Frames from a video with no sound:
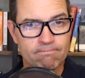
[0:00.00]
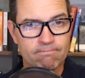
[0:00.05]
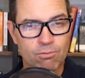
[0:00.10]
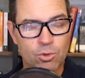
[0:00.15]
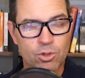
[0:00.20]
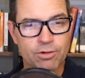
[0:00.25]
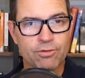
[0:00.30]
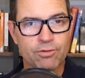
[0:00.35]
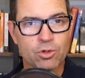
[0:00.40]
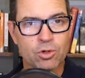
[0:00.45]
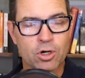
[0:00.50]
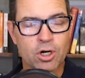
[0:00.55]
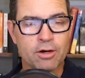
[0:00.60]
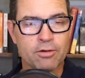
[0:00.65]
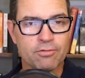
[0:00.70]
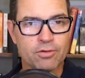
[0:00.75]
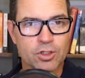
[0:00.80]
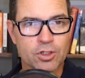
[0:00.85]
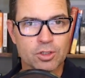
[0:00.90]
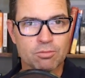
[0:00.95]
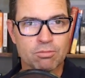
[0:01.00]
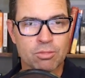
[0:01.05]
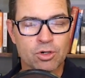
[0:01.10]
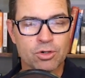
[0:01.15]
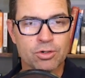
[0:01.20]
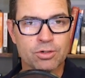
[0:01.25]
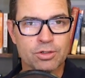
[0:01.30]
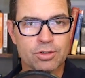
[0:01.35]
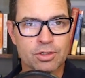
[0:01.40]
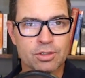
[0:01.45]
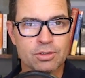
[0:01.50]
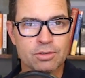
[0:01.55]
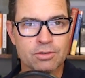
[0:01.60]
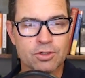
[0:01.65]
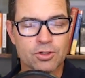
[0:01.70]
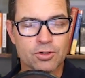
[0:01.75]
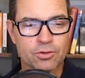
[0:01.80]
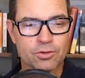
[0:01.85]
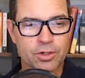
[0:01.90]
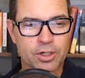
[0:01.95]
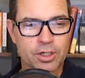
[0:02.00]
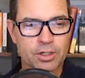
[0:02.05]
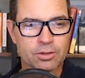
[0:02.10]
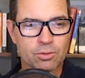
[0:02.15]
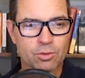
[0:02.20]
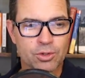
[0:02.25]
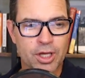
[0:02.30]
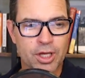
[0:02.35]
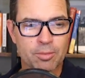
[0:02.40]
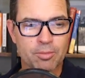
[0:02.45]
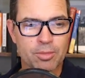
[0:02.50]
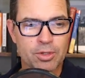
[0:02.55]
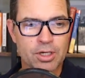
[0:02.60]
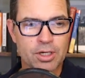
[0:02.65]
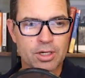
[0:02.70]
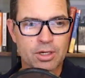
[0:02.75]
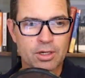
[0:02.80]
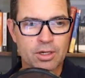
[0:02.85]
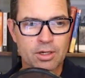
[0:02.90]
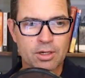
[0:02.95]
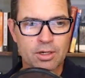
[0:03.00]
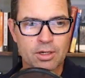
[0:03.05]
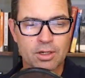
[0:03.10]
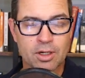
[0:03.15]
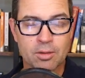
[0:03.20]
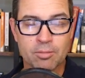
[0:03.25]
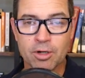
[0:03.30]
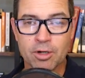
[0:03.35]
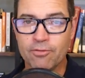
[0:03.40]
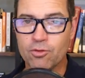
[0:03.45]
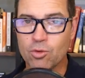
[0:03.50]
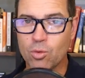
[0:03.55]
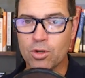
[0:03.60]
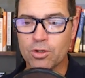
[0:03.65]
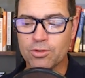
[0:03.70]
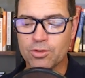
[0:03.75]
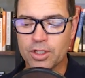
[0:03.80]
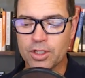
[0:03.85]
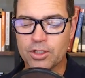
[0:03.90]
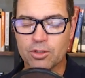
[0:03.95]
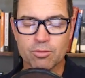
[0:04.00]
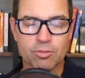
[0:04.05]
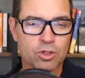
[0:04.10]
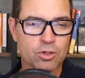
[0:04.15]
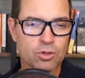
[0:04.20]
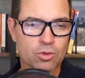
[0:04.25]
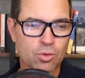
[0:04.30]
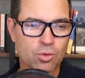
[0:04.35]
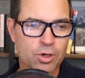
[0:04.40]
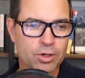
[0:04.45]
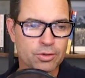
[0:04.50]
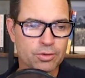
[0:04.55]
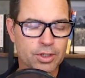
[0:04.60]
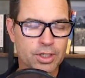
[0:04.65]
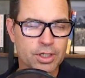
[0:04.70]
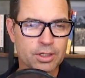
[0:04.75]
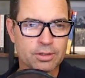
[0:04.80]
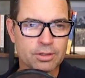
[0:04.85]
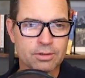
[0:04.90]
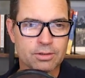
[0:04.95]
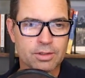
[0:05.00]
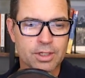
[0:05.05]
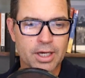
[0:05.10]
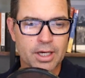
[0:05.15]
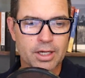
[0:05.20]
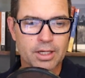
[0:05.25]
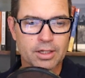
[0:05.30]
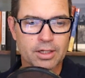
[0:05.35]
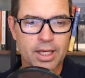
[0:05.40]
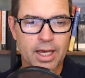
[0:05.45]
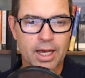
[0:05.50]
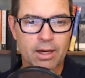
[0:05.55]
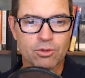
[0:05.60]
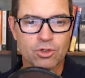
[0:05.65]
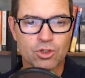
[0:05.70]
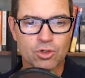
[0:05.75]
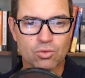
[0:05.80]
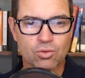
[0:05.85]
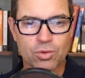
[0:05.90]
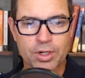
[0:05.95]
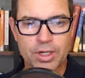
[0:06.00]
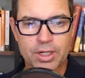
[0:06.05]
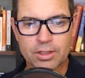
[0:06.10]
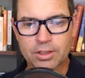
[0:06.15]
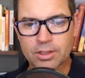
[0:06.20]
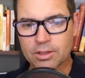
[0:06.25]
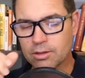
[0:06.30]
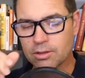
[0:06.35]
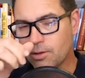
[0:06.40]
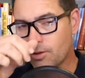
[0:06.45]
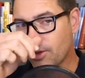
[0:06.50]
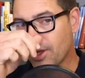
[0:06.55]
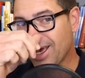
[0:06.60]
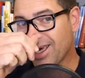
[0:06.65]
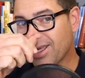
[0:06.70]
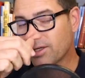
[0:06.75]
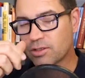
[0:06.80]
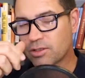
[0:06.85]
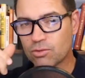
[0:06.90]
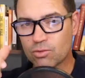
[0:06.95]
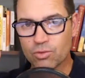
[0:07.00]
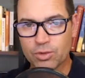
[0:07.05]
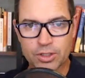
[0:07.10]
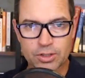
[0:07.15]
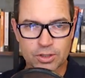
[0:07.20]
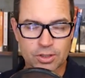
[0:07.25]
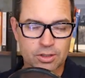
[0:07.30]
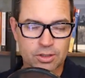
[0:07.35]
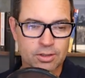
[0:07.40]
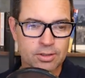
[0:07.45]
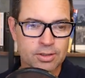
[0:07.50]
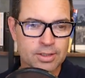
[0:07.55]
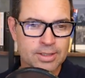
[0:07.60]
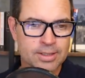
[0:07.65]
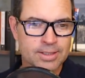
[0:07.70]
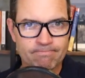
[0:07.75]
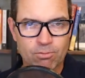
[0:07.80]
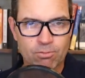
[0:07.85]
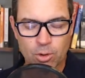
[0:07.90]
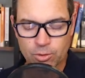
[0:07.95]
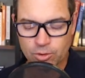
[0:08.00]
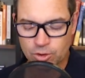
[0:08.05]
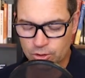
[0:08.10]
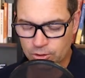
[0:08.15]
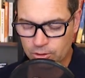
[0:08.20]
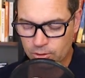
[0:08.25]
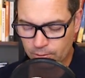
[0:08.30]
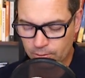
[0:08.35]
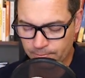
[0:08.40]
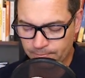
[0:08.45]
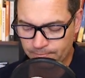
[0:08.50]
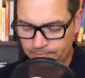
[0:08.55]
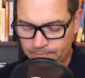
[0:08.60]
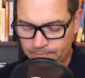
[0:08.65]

What if your office burned to the ground? Would that be above the waterline or below the waterline? And how would you rate that risk? What would you do?